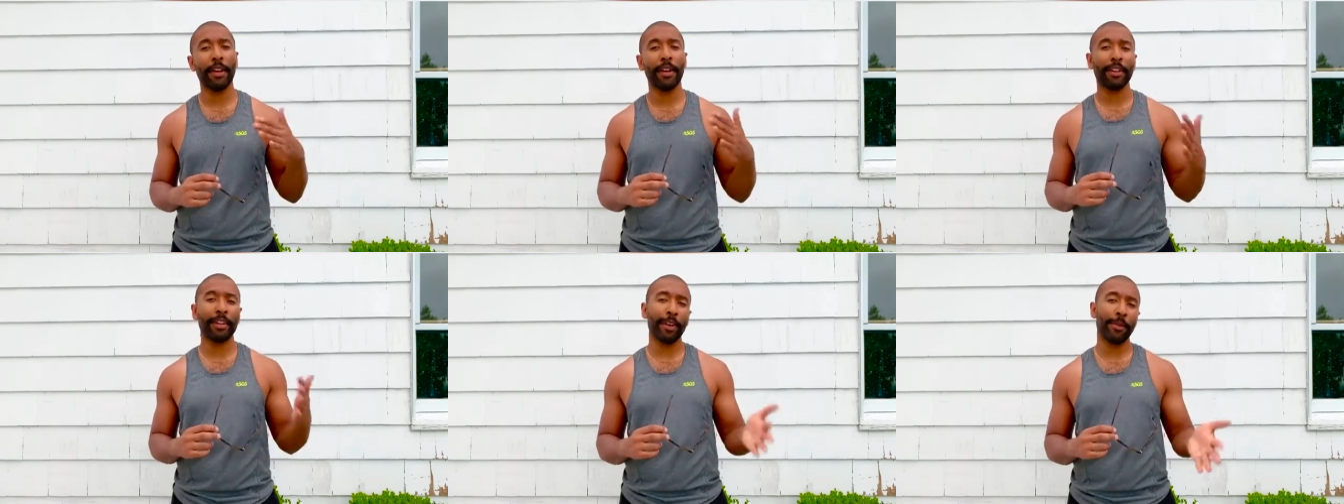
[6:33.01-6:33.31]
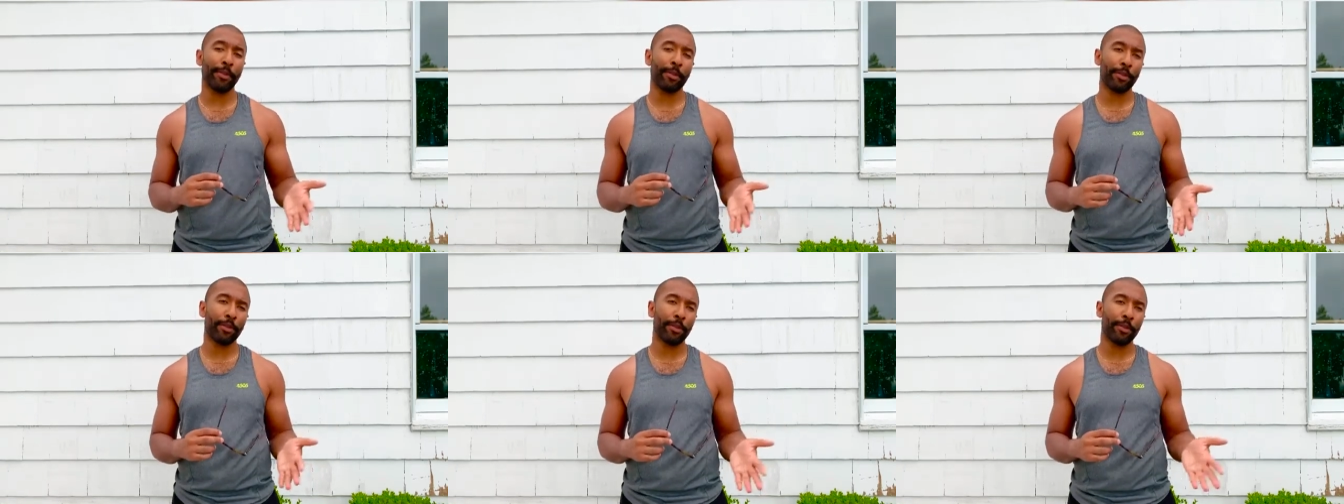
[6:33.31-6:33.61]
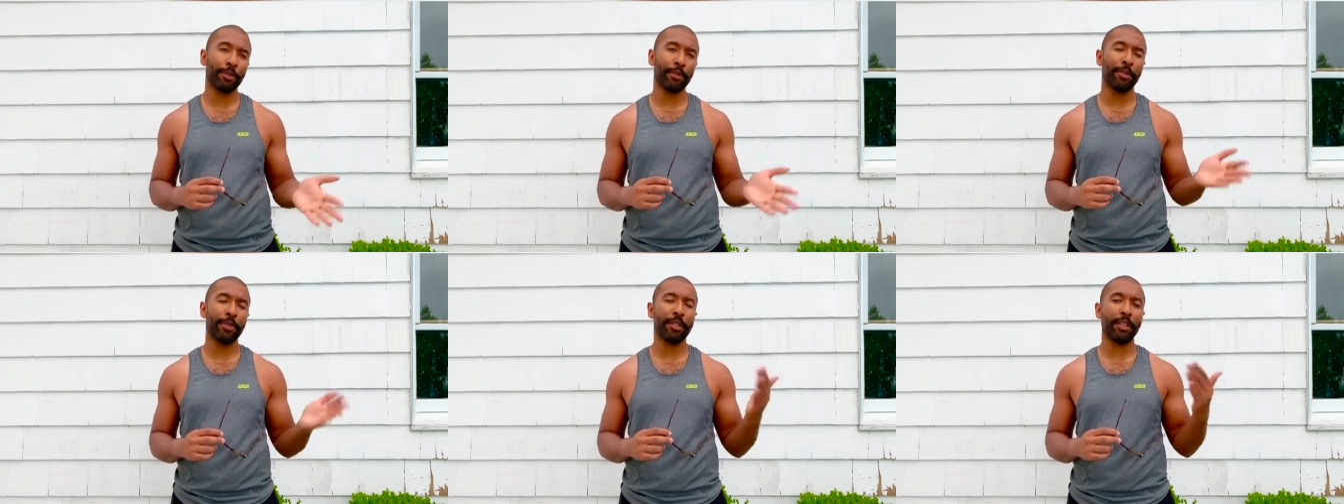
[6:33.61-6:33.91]
get my
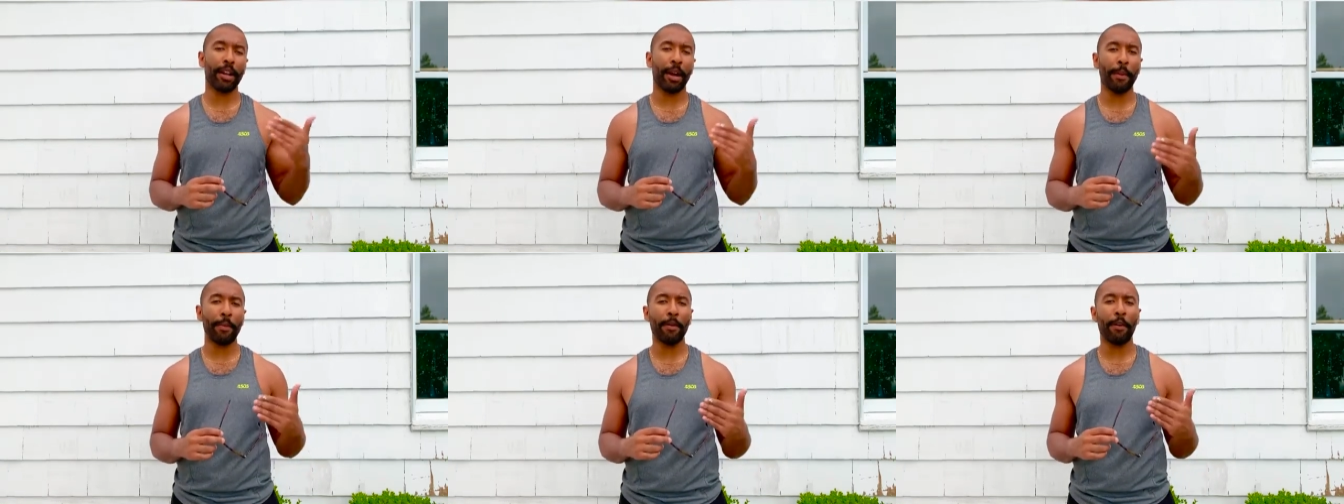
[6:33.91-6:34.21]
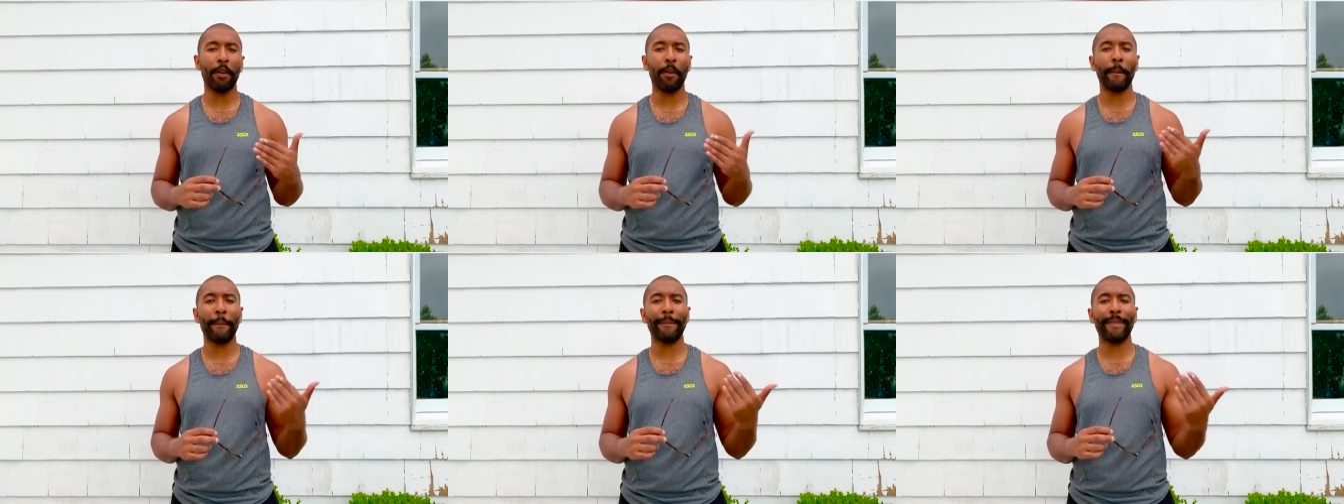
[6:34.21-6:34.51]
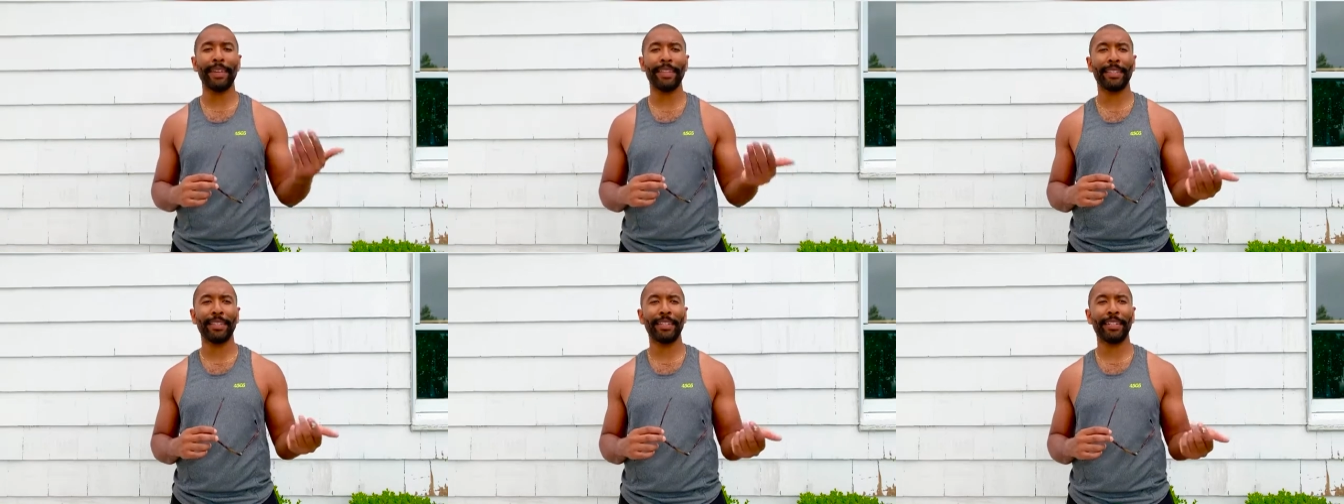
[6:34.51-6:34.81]
groceries, come home,
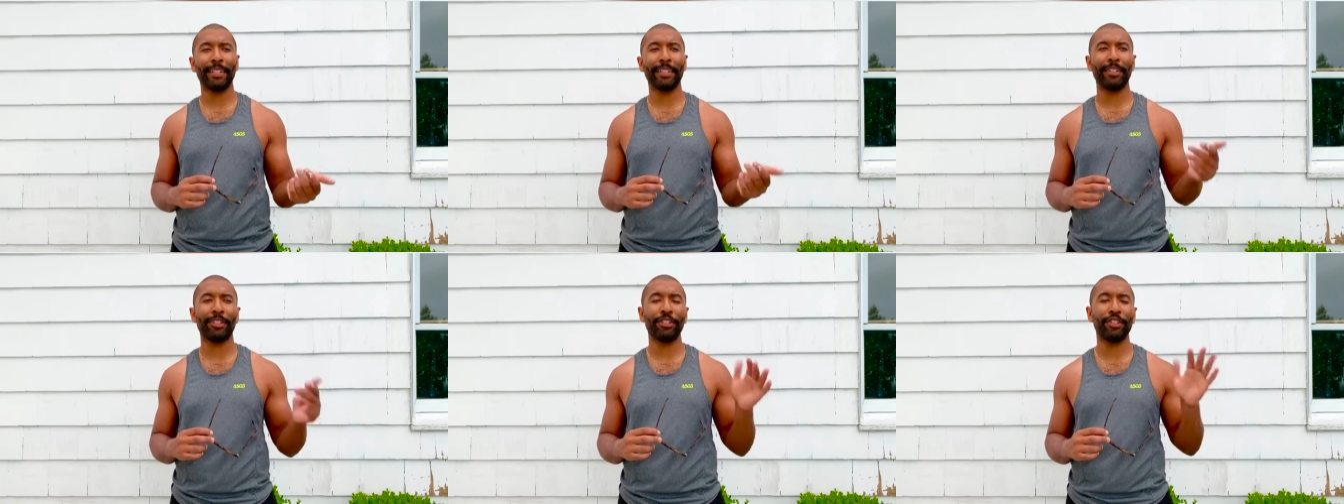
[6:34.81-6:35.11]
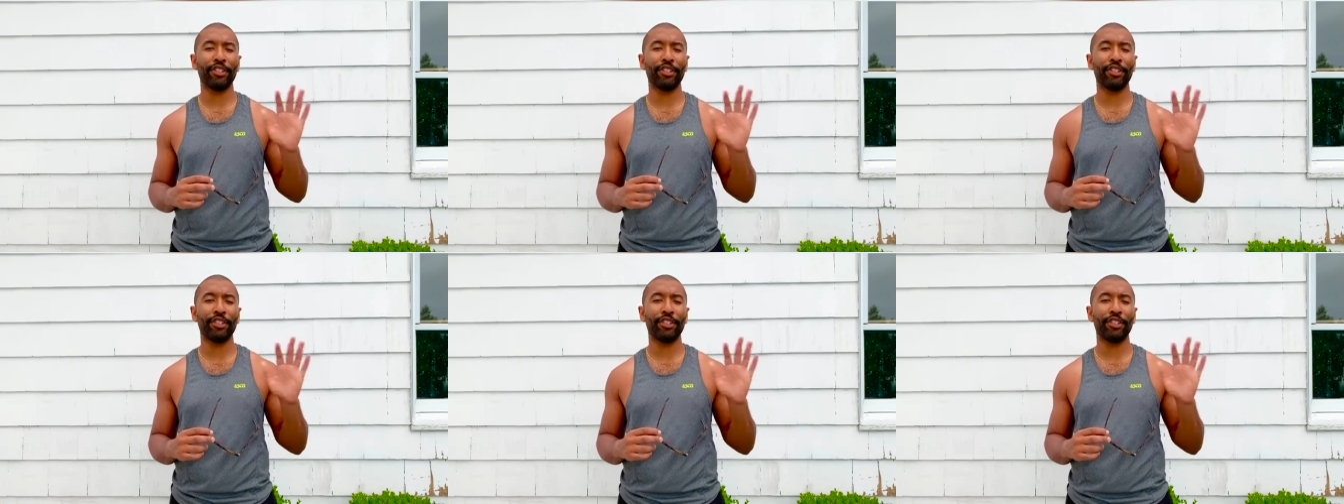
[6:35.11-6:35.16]
make dinner,